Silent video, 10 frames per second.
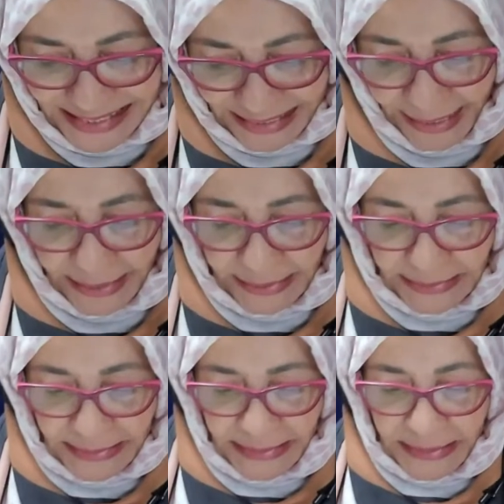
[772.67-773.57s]

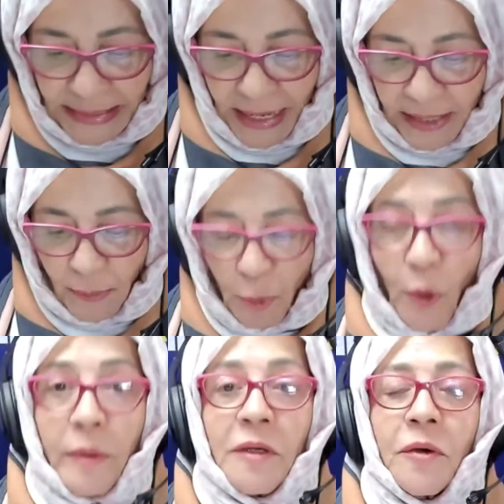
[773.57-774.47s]
decline in the
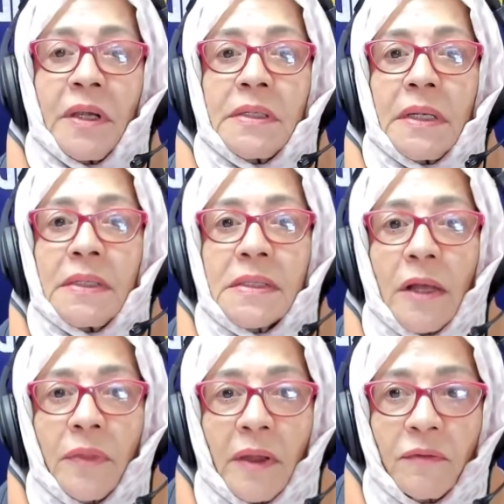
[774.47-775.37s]
unemployment rate in
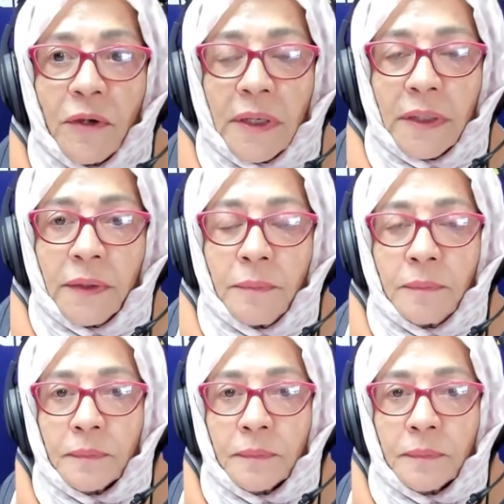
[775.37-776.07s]
South Africa.